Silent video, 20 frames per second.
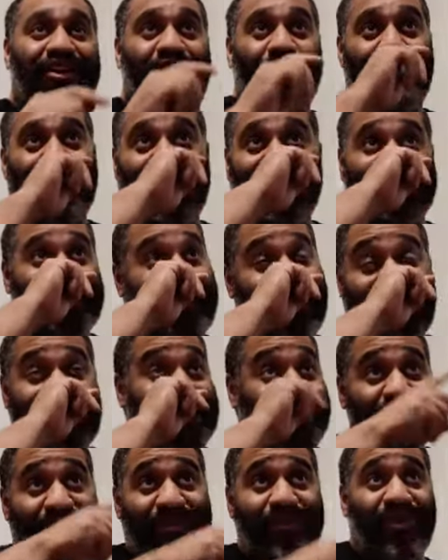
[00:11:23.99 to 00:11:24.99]
But at the end
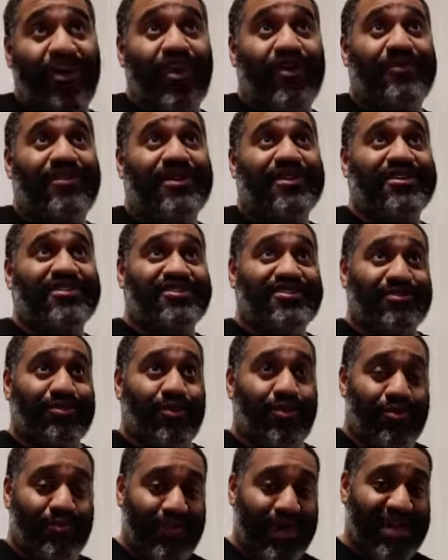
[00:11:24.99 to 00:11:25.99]
of it all, because
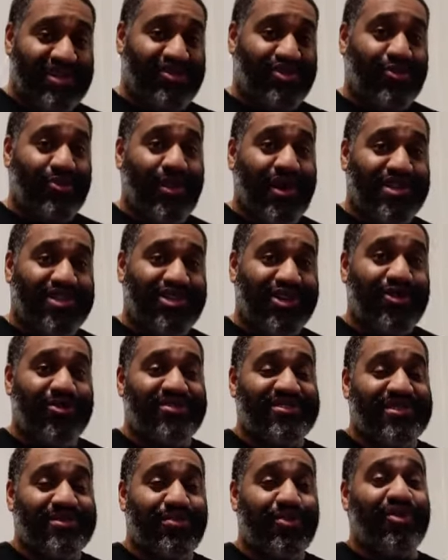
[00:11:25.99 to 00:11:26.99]
Master Wato is
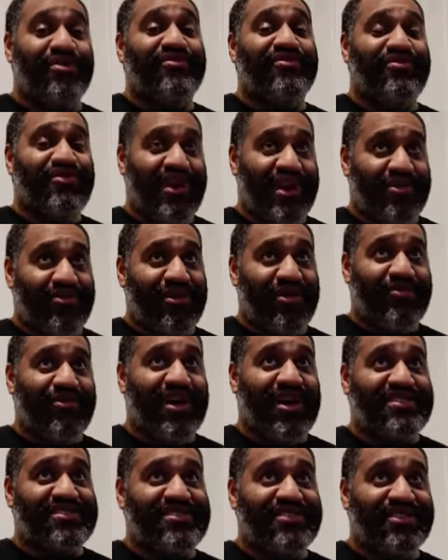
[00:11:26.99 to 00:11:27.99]
the more veteran
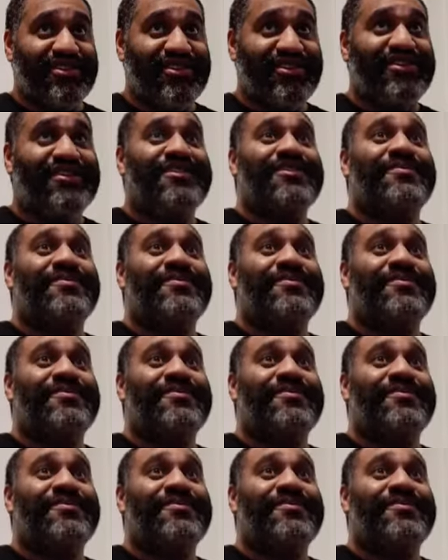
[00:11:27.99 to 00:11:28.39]
wrestler,